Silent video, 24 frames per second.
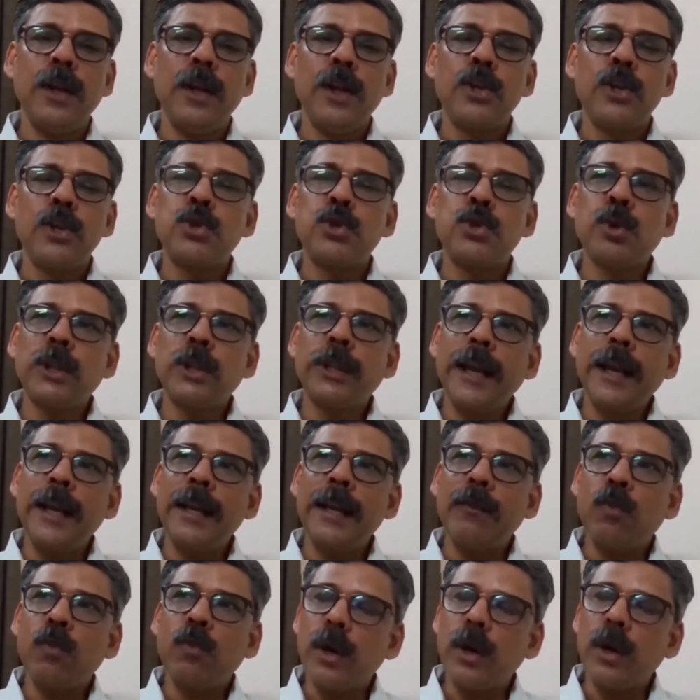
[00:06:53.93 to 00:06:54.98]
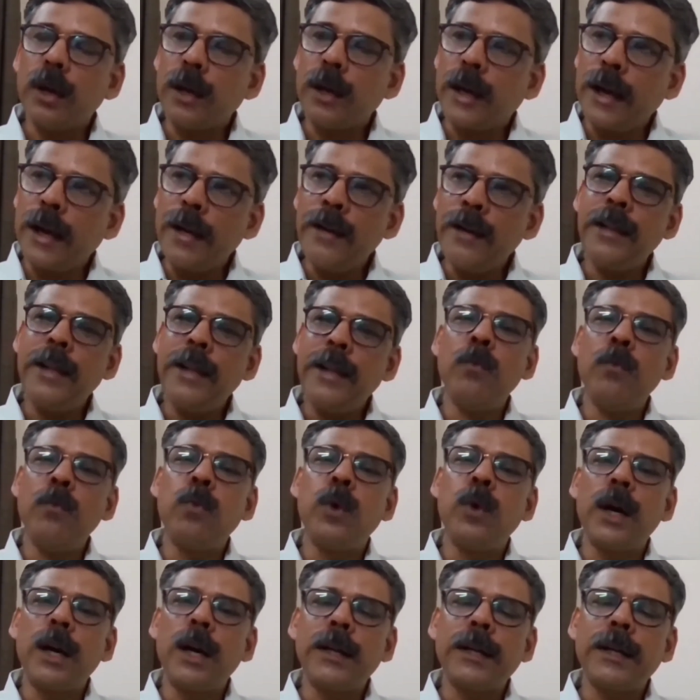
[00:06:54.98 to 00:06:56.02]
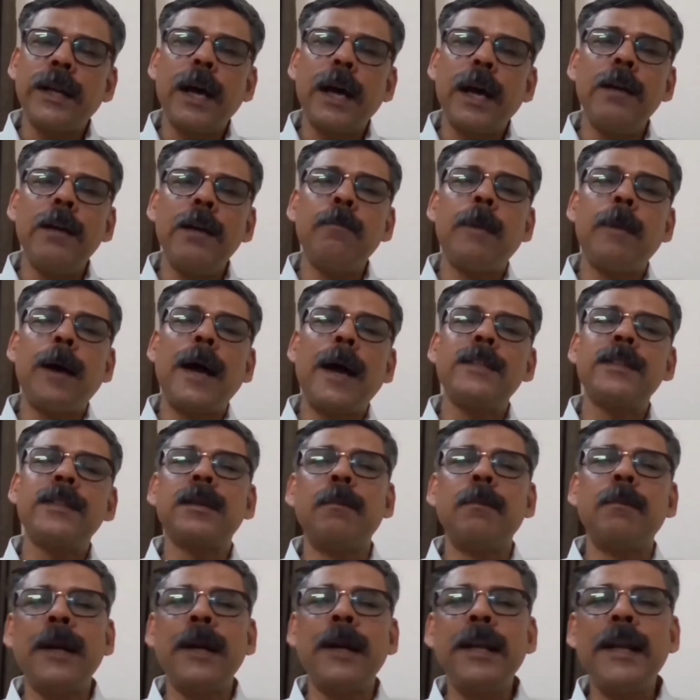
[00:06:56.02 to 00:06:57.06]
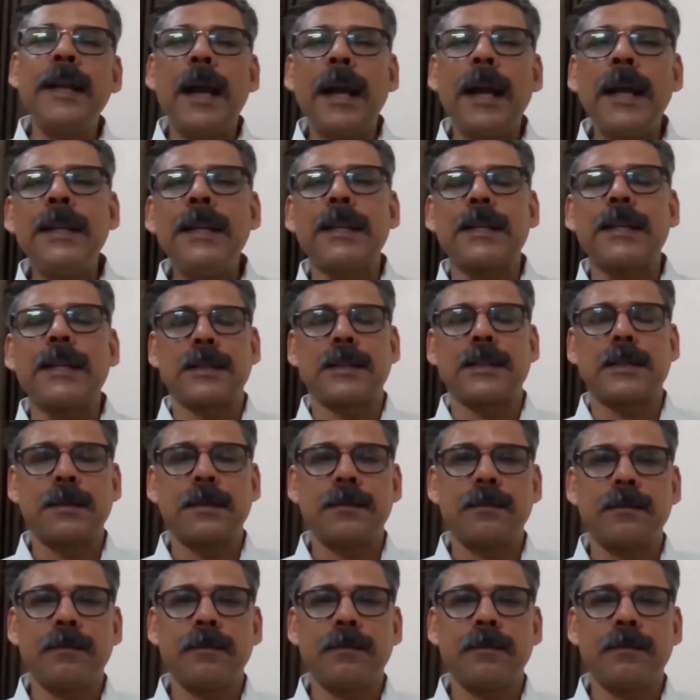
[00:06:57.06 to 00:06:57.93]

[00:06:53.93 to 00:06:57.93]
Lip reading: So they get their work done by somebody else.